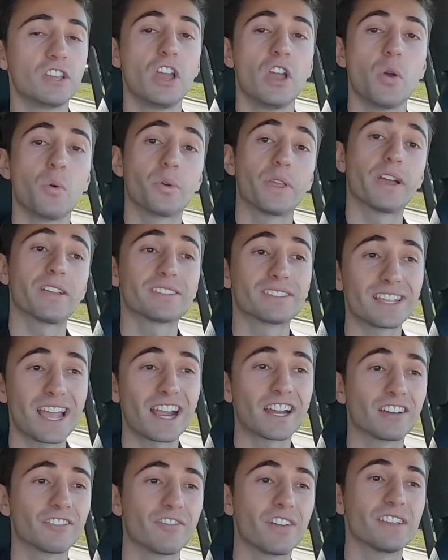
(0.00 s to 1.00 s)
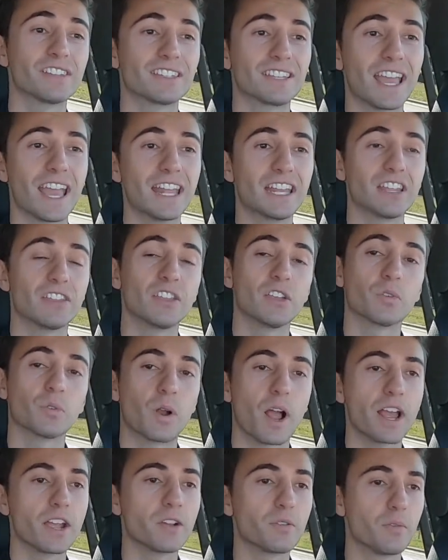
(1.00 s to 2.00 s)
without sacrificing any of the
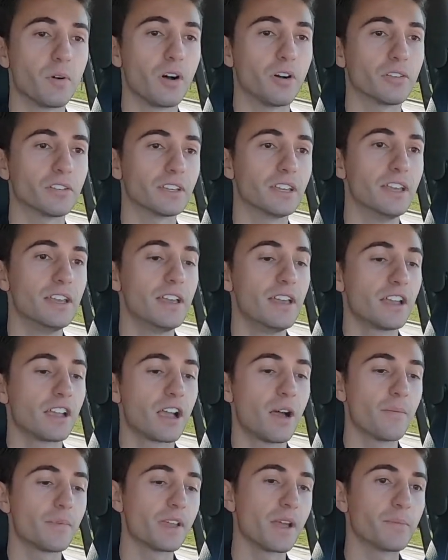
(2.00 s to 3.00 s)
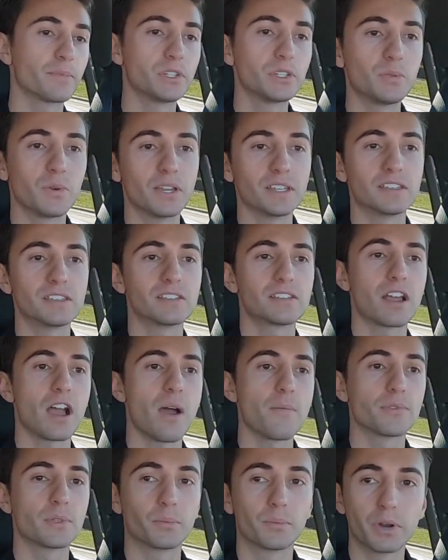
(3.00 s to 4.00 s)
ride quality. Coming up to a
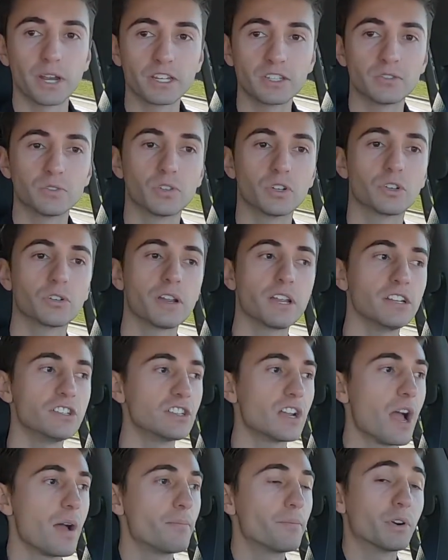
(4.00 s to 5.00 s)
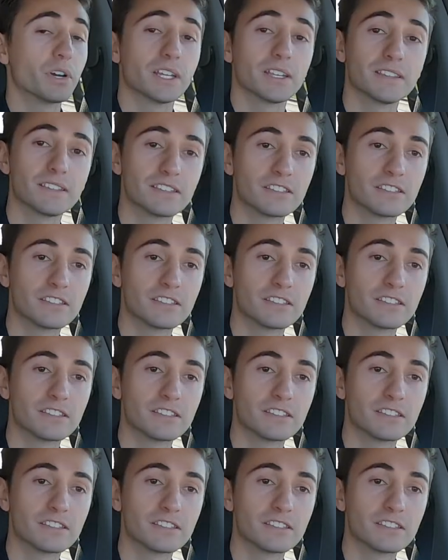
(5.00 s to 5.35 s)
stop, the brakes do a great job bringing the